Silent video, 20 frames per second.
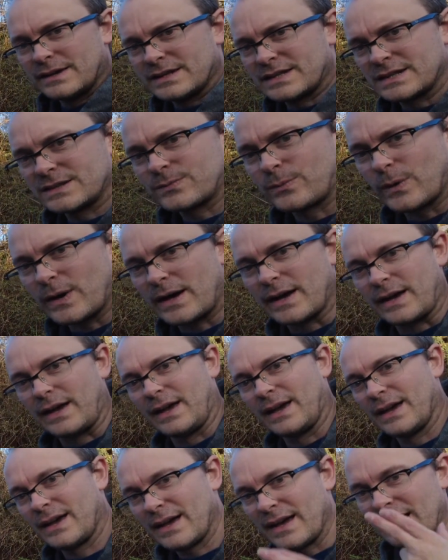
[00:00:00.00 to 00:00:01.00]
This is
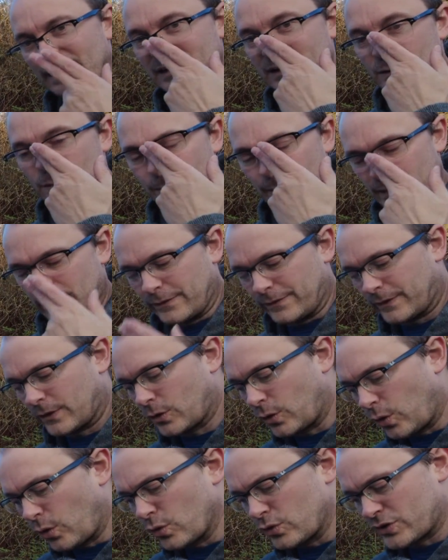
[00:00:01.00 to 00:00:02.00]
where a little bit of
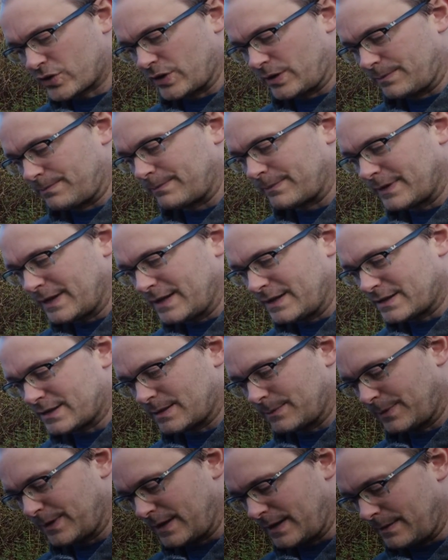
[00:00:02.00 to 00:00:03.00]
caution needs
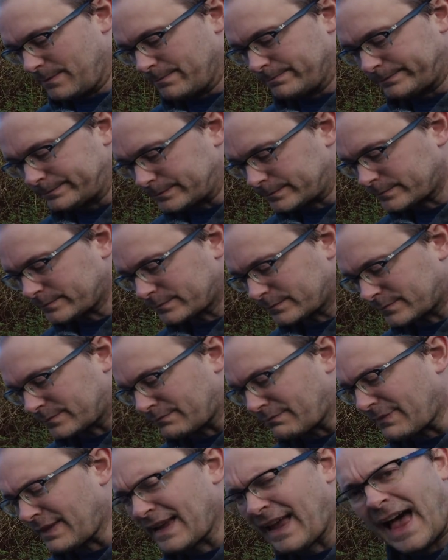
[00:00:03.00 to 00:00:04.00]
to be
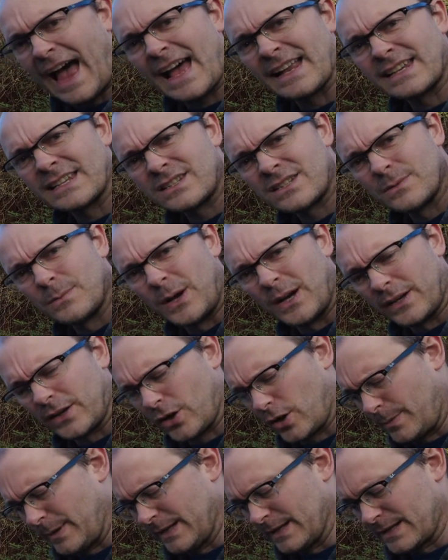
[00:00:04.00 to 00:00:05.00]
added to my
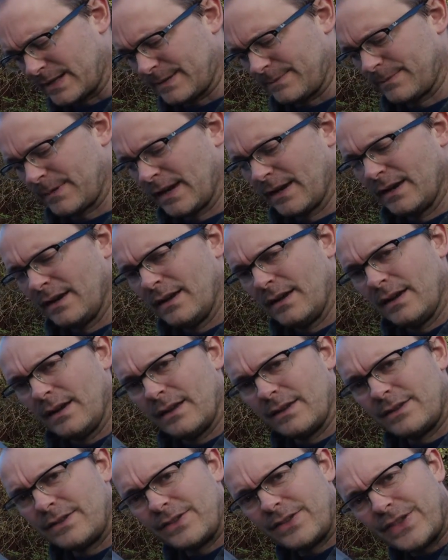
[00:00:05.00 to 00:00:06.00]
comments.
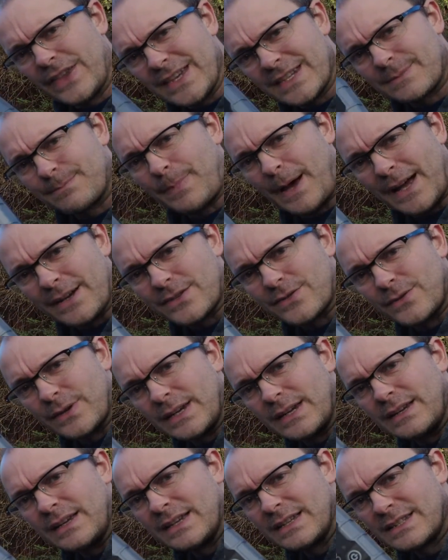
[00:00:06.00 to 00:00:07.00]
This
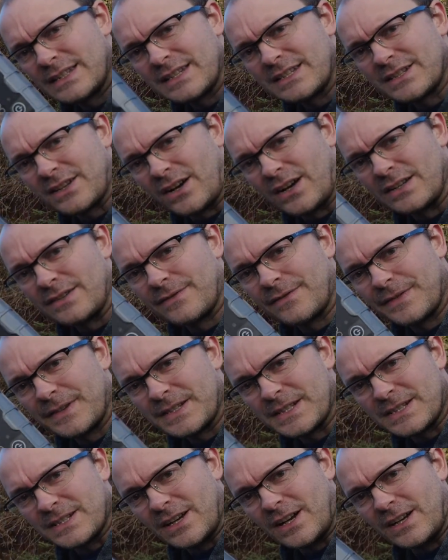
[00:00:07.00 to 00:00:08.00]
battery is designed for
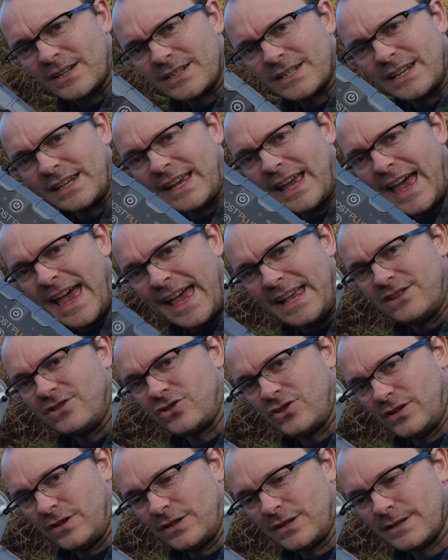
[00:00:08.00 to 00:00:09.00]
starting
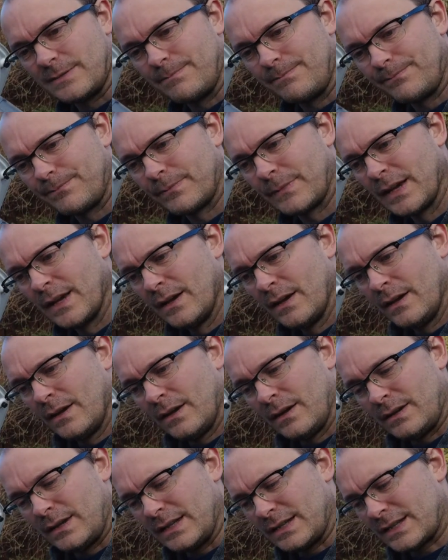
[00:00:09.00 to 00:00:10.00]
engines.
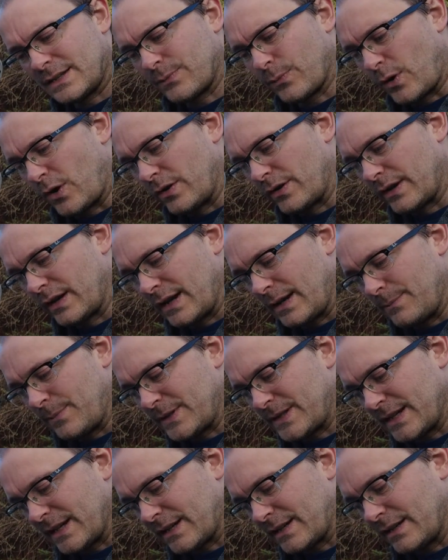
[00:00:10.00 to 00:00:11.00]
This one in
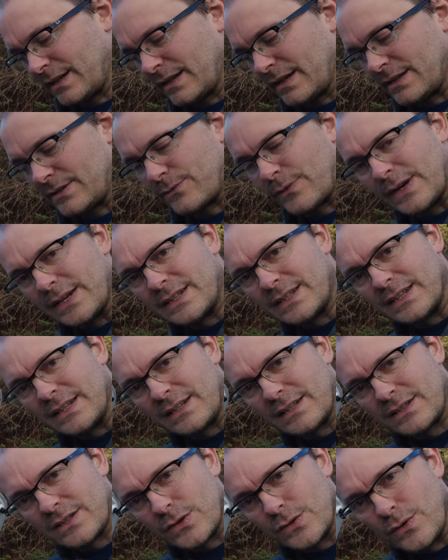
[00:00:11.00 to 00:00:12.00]
particular is
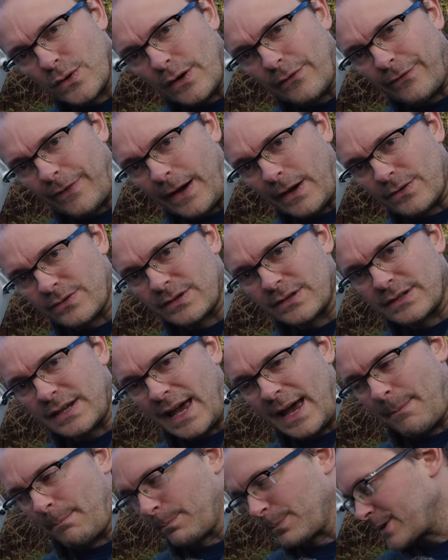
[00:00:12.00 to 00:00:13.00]
rated to 1000
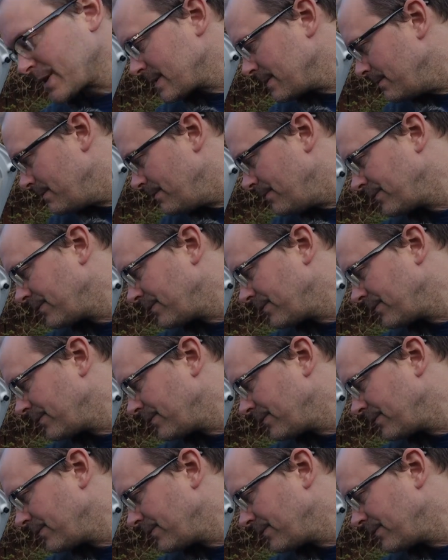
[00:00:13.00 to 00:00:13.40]
amps.